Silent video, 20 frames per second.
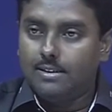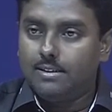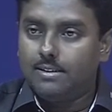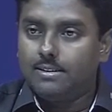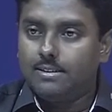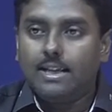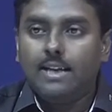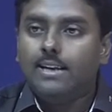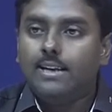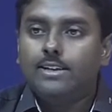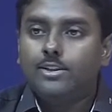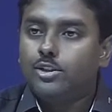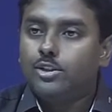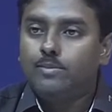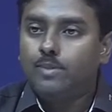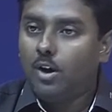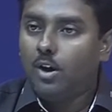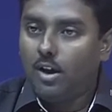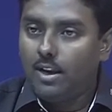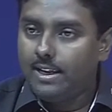Then it should
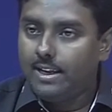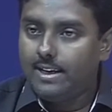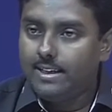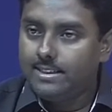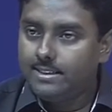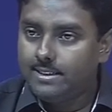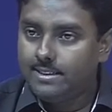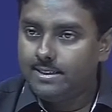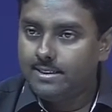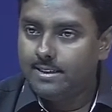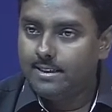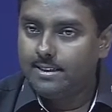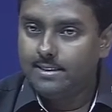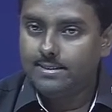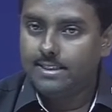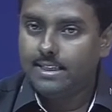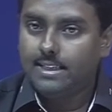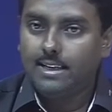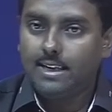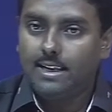be all energy
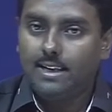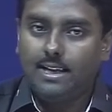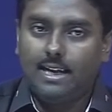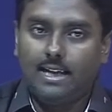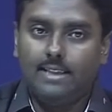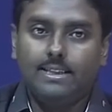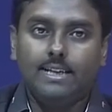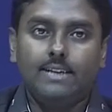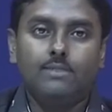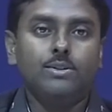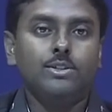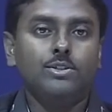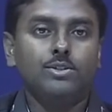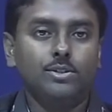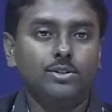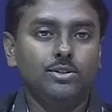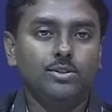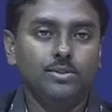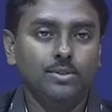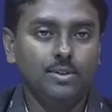signal, and then we
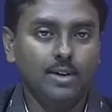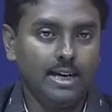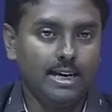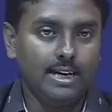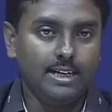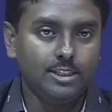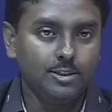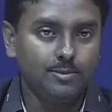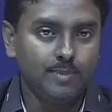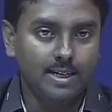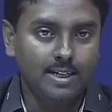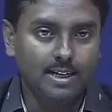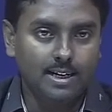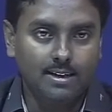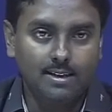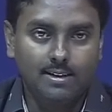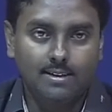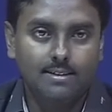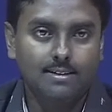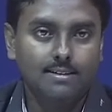should do energy
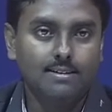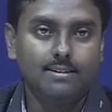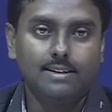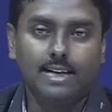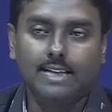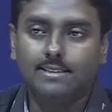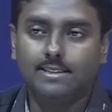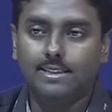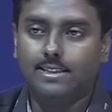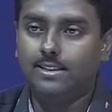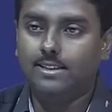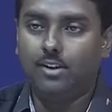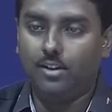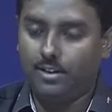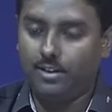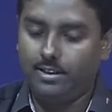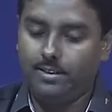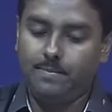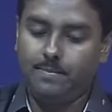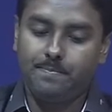spectral density
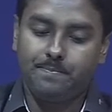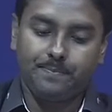only.